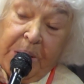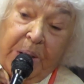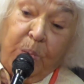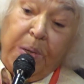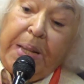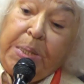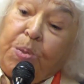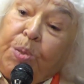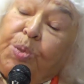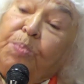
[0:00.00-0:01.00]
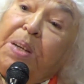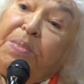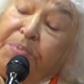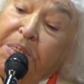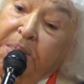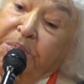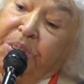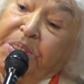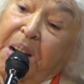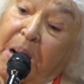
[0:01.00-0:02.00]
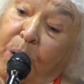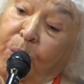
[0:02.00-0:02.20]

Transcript: When I go to my village now,